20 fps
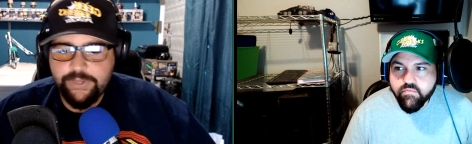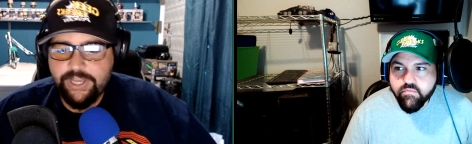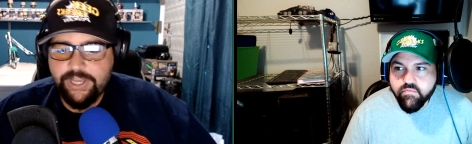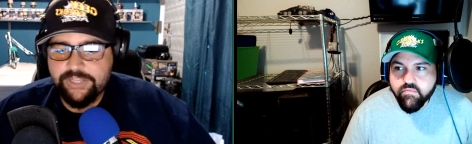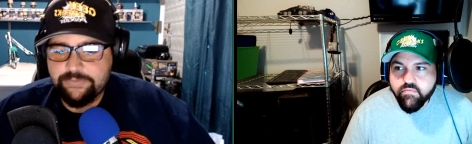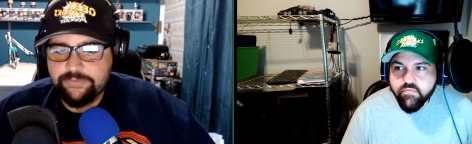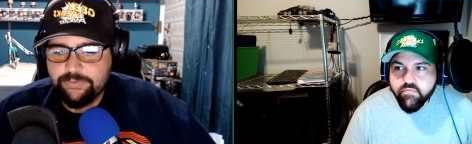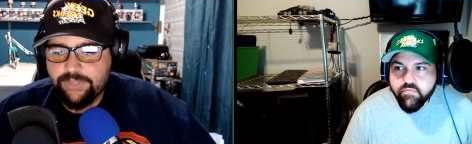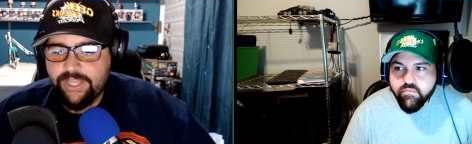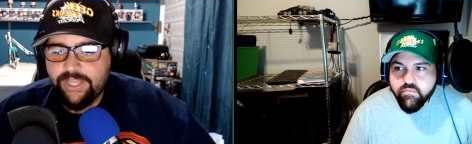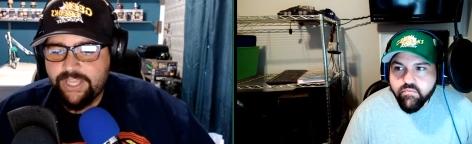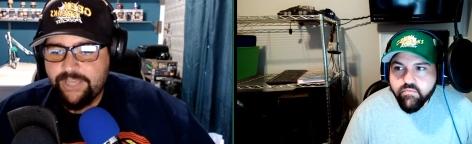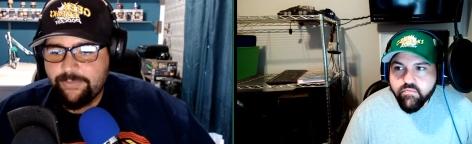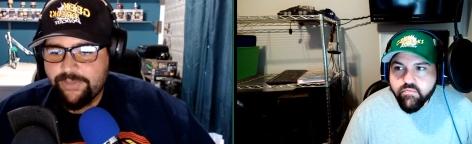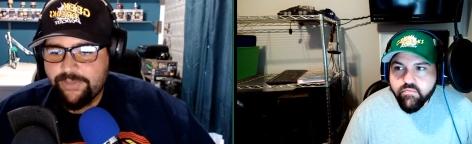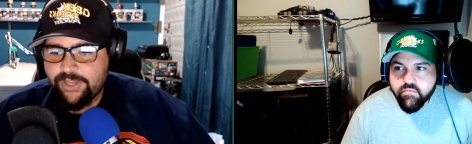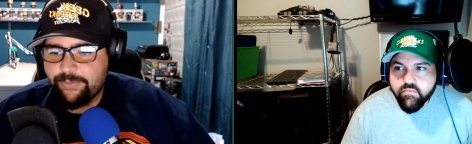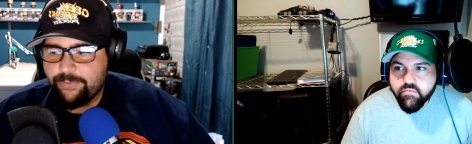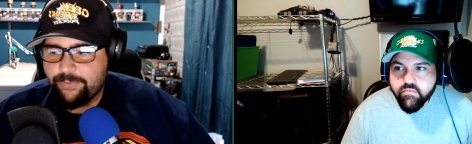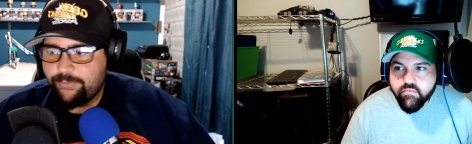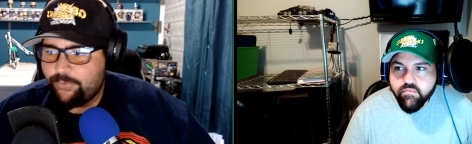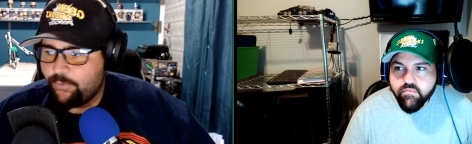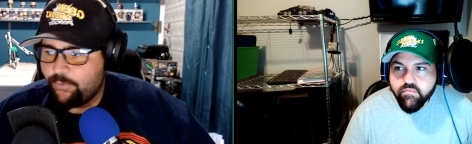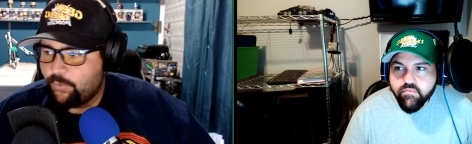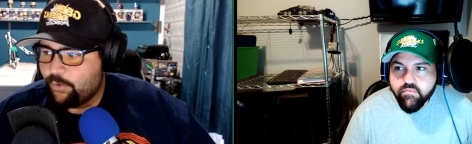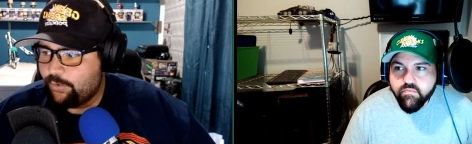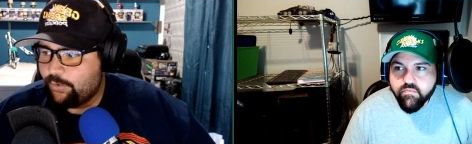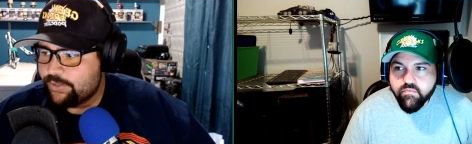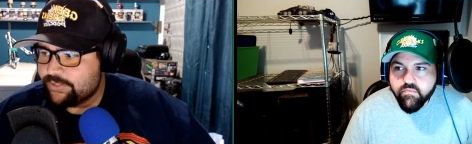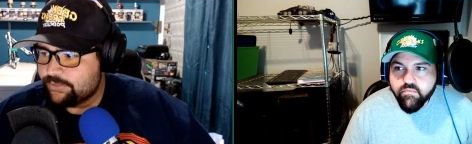Speaker 1: guys play, hit me up. I'm,
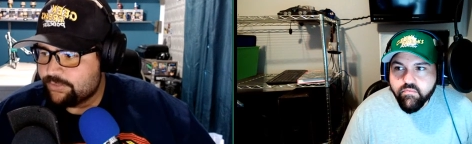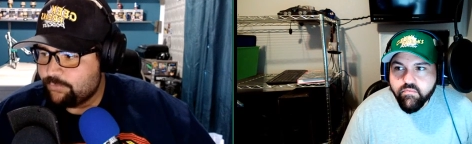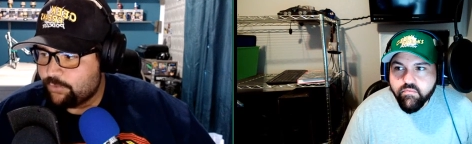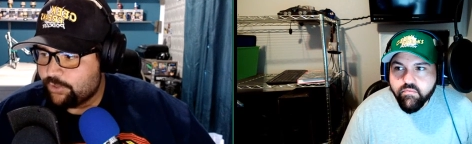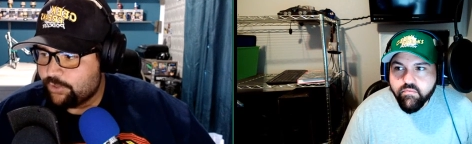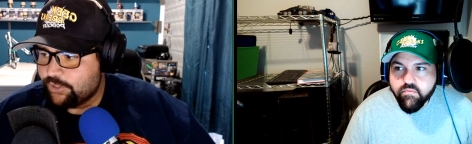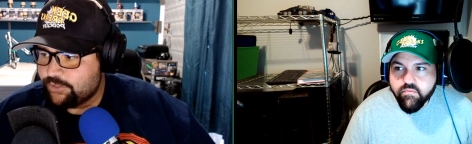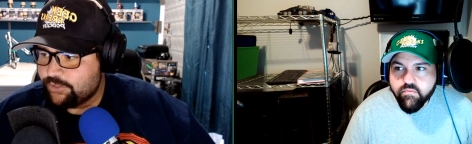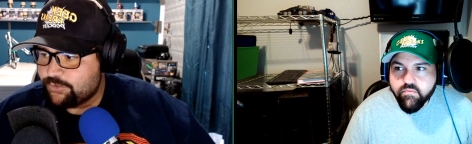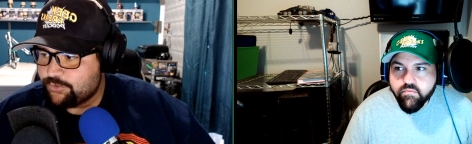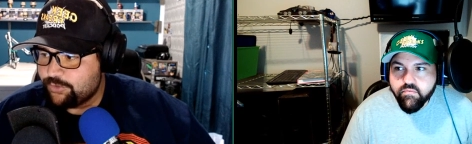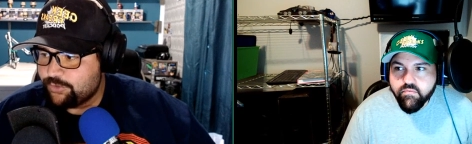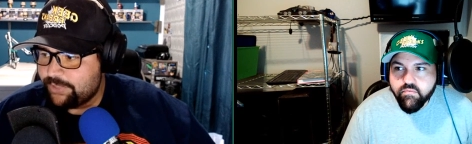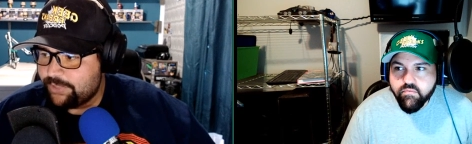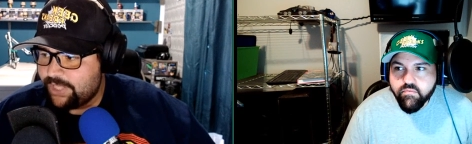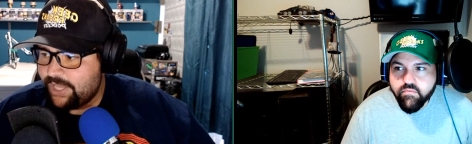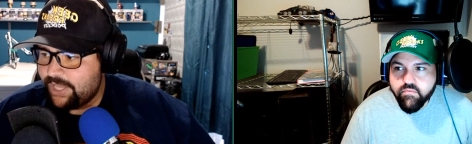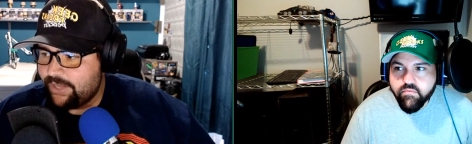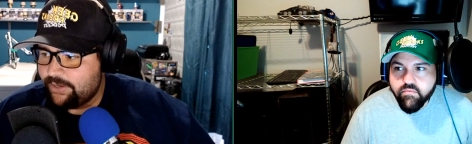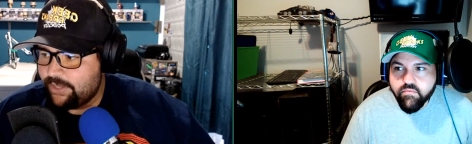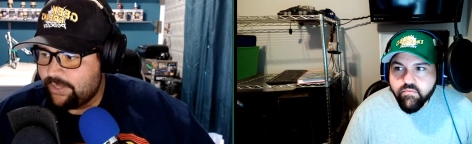we're always we're gonna be streaming that.